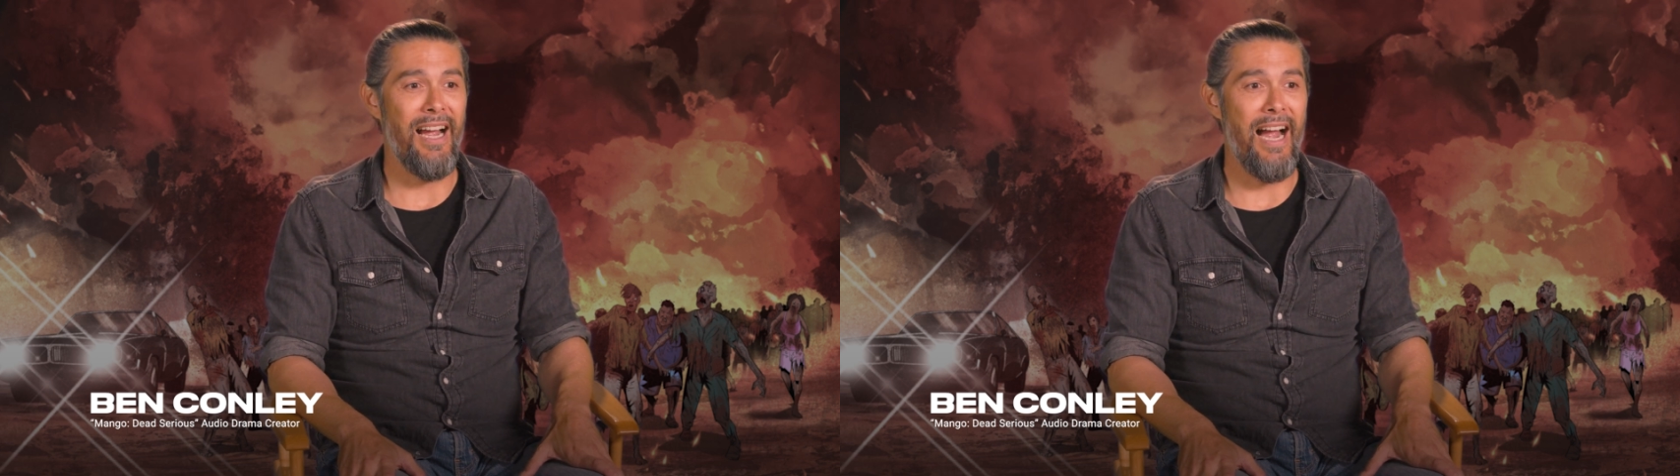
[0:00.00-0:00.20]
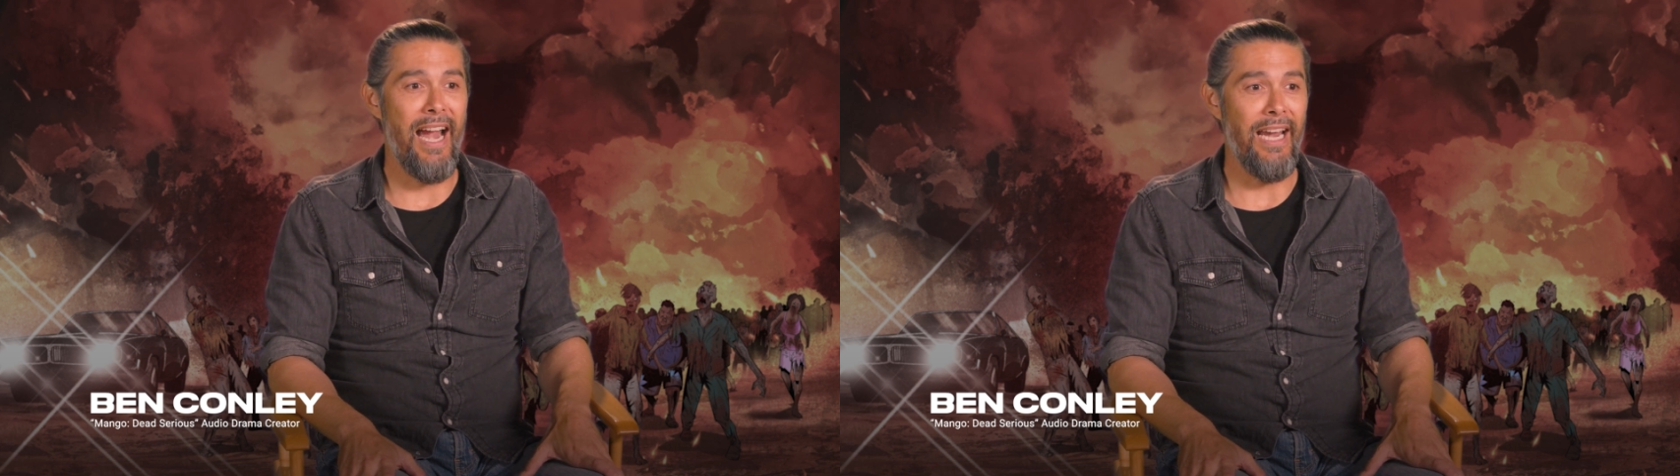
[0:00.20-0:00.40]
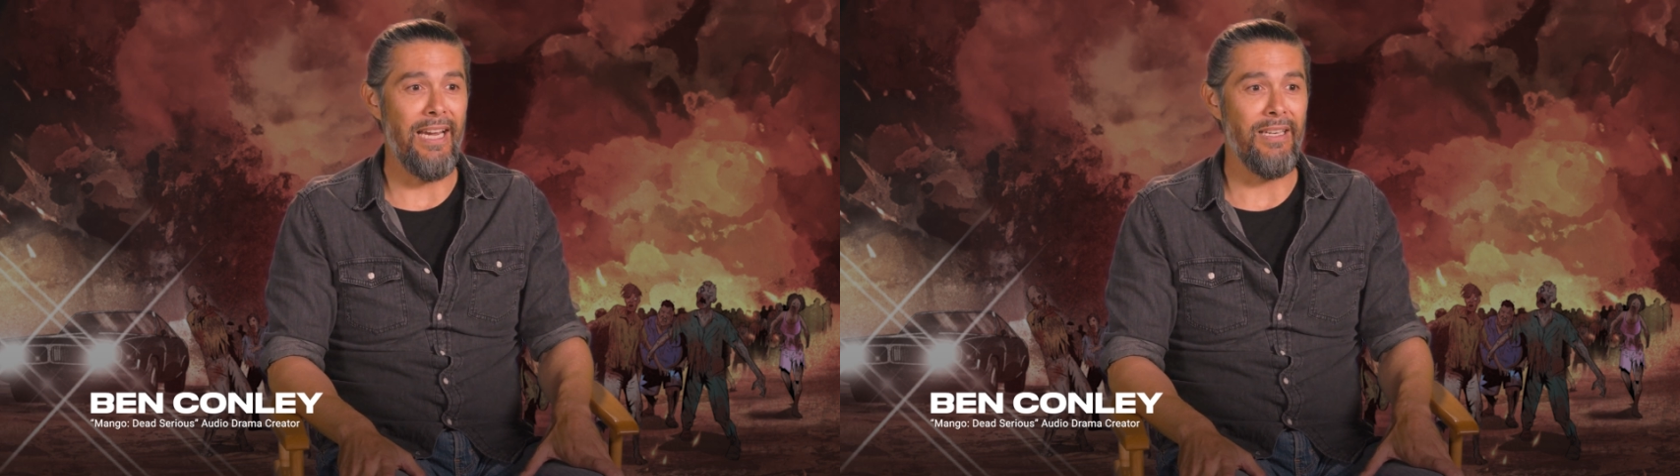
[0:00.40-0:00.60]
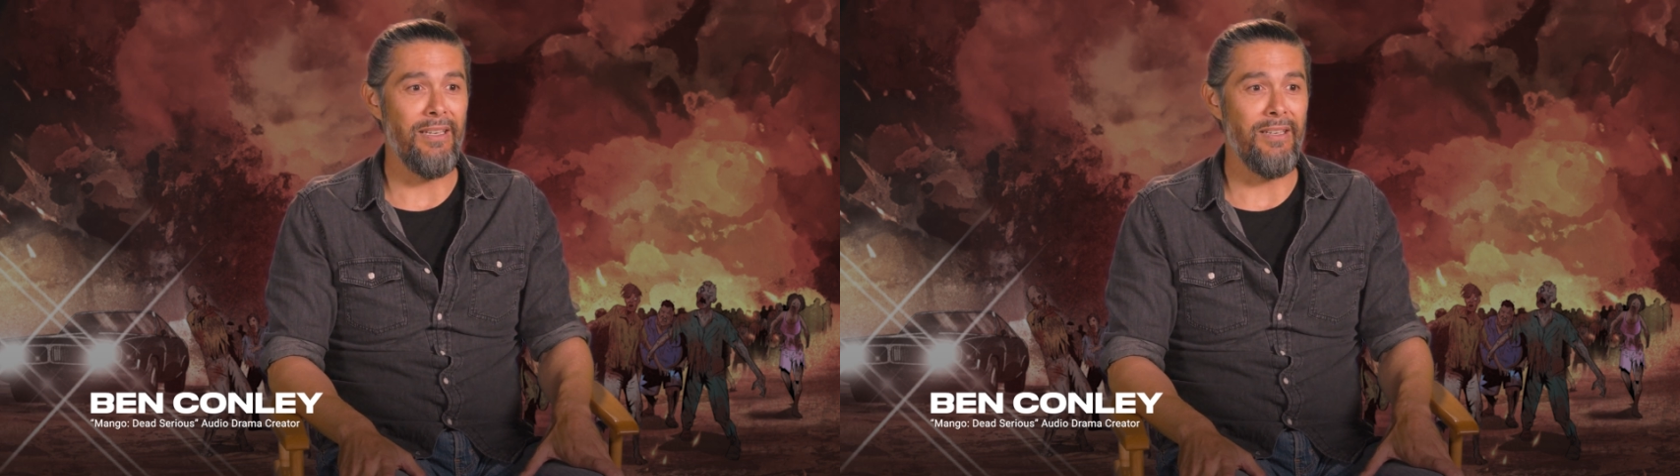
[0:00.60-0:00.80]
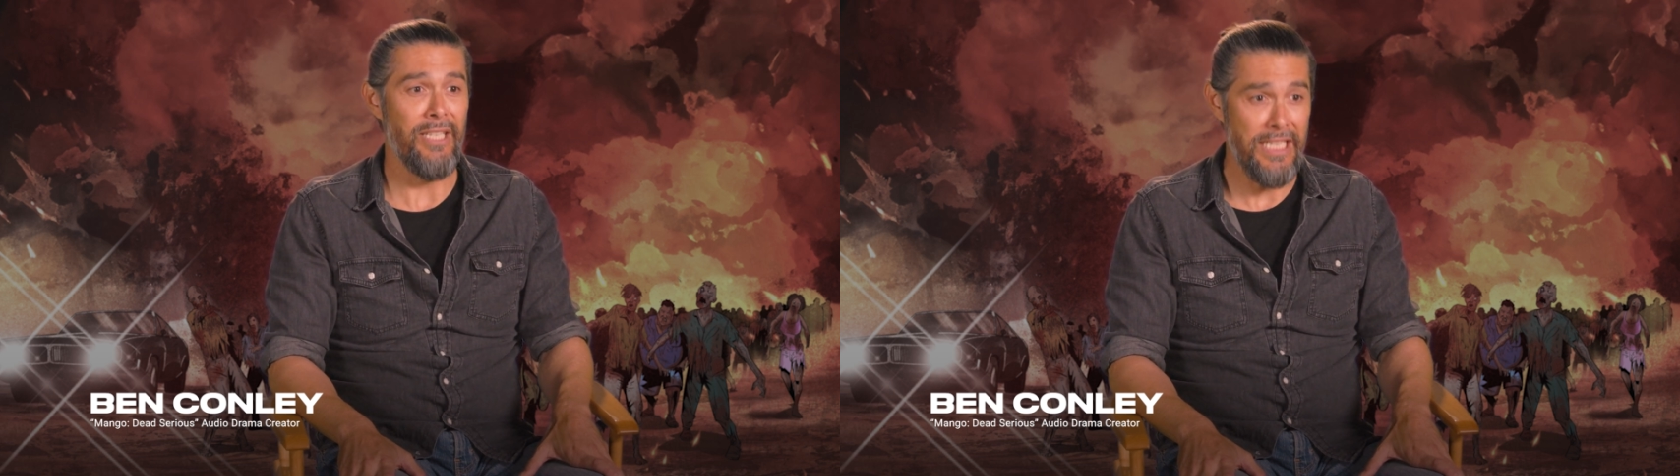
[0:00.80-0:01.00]
I
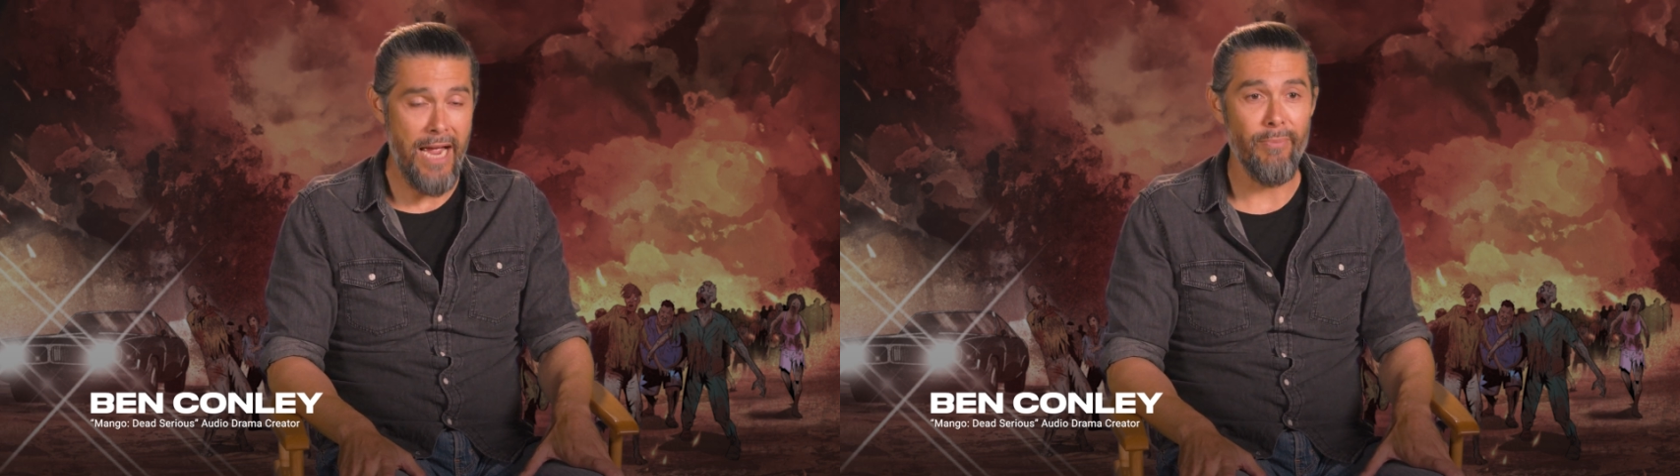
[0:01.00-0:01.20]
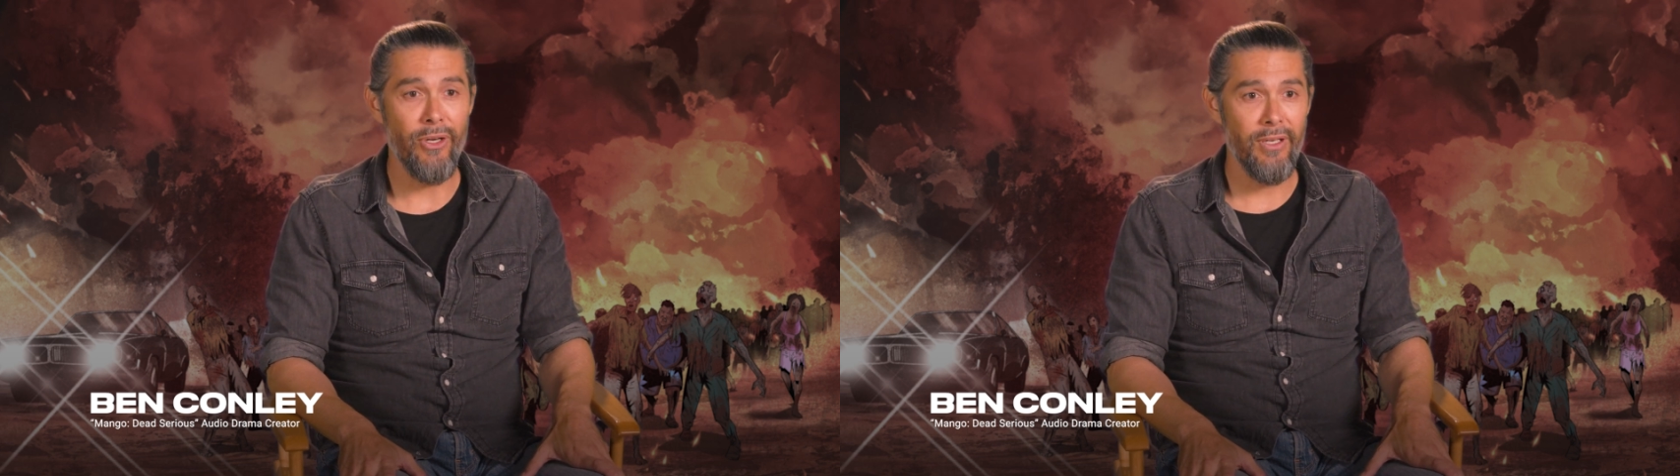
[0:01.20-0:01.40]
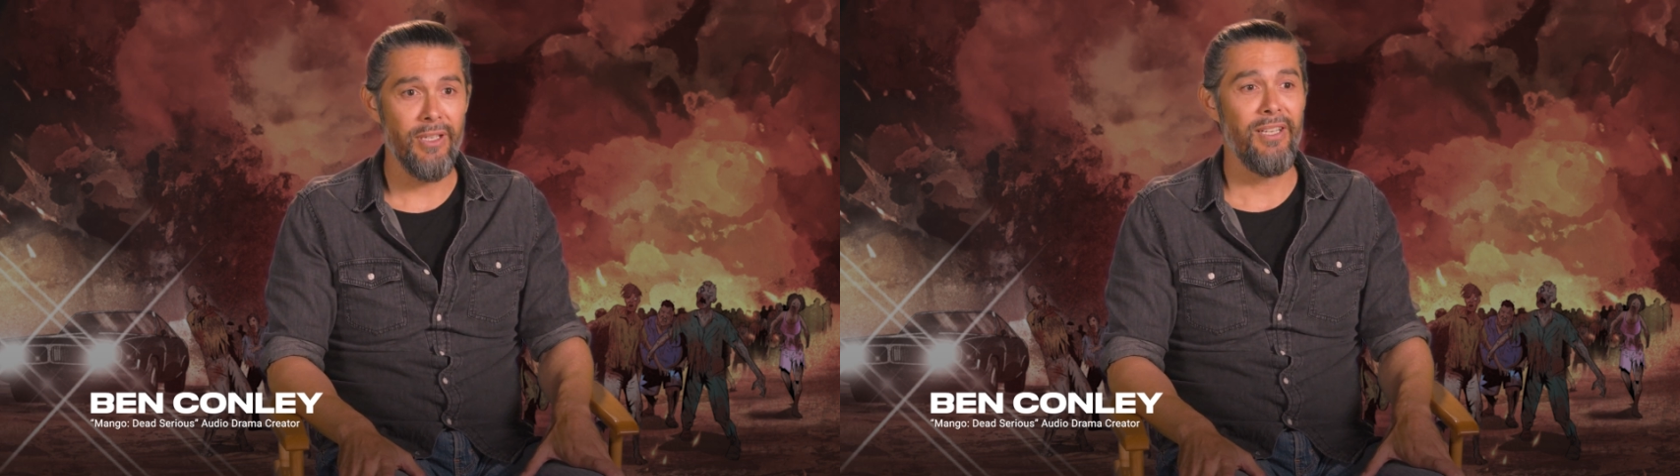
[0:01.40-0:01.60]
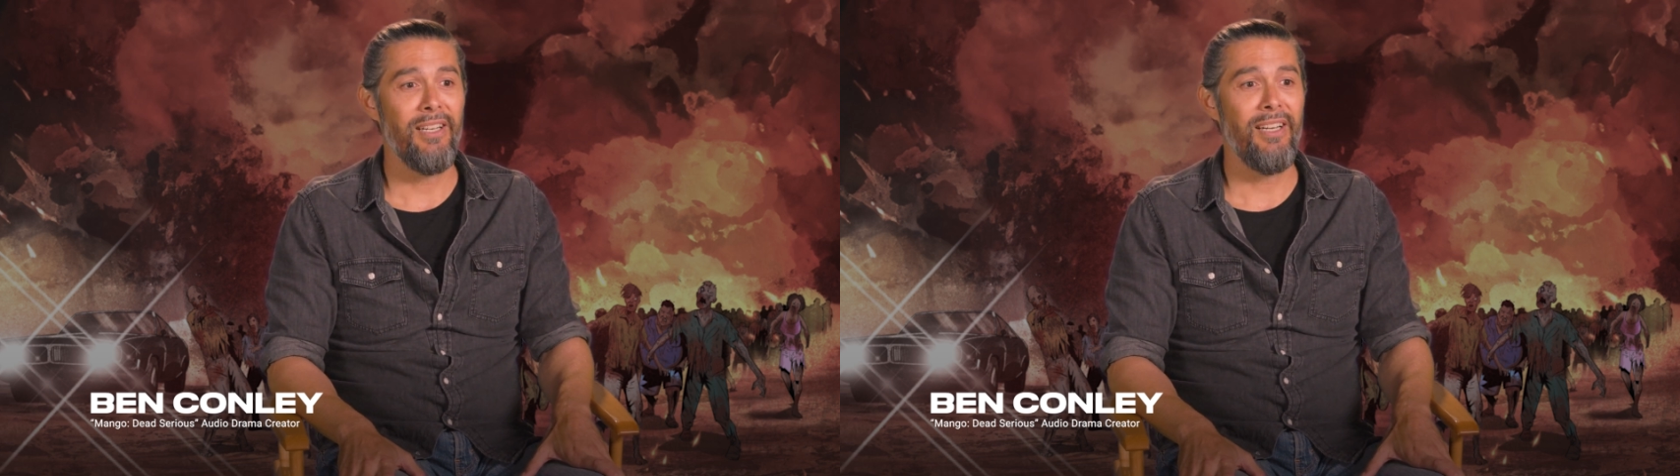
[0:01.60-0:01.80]
DM'd her